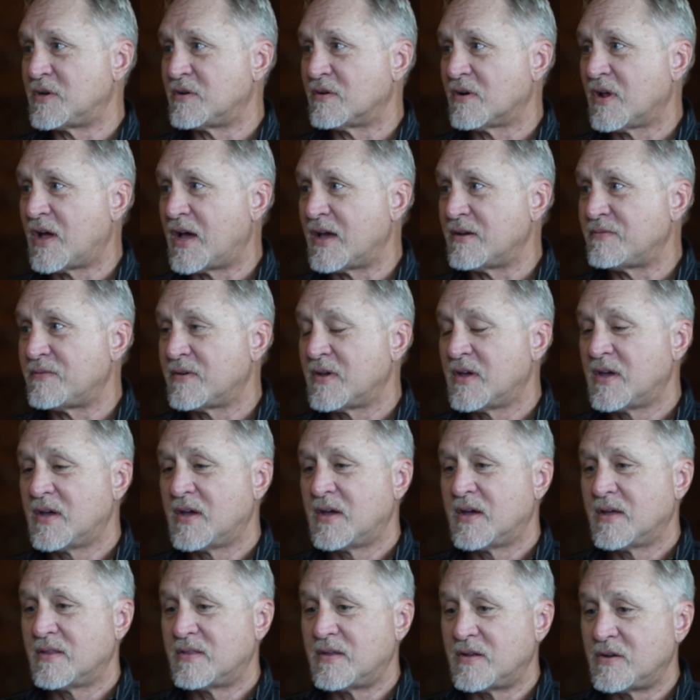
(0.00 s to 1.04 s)
in your life,
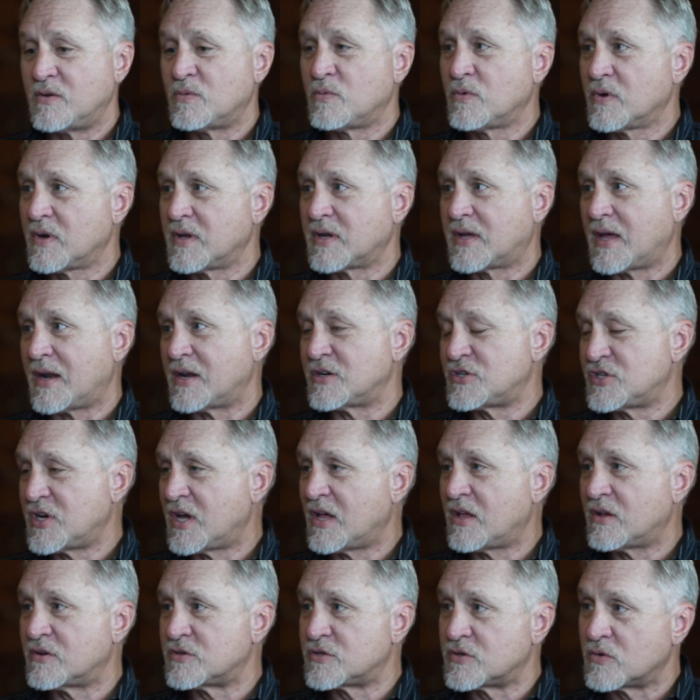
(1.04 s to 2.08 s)
then you really got to
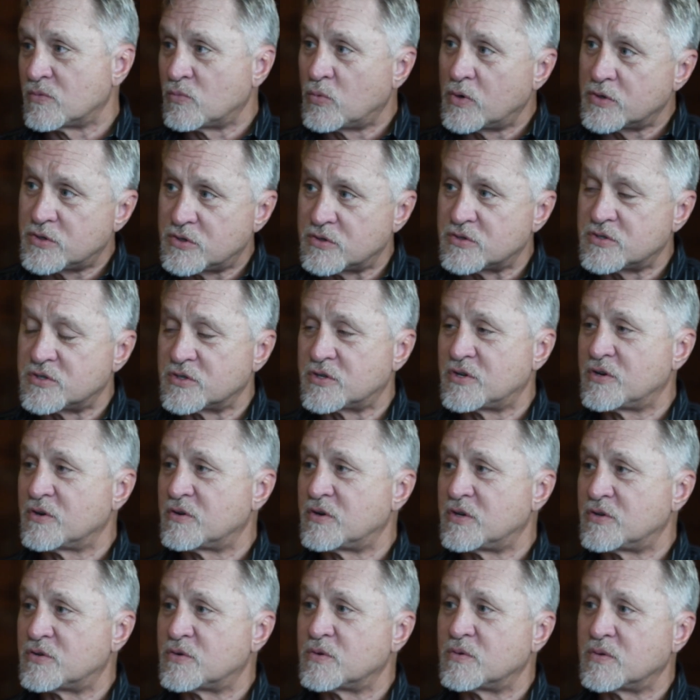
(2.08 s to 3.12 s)
challenge what your
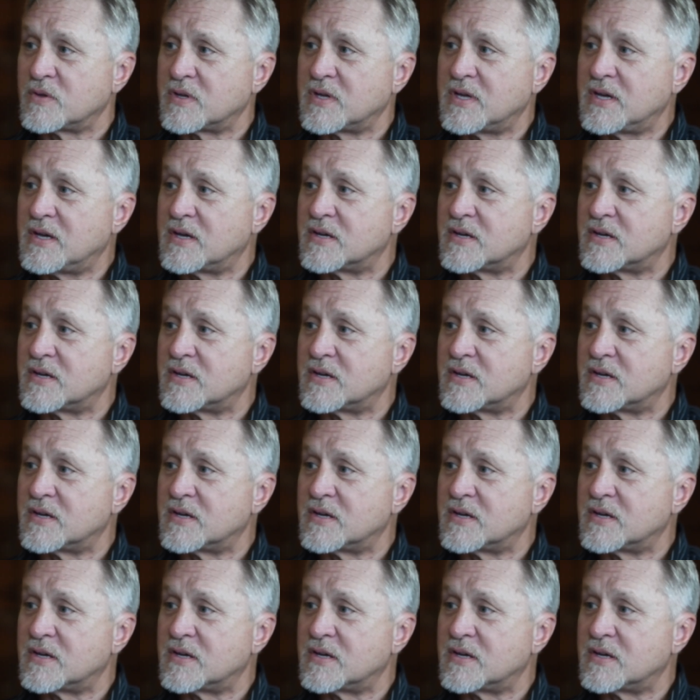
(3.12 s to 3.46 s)
security truly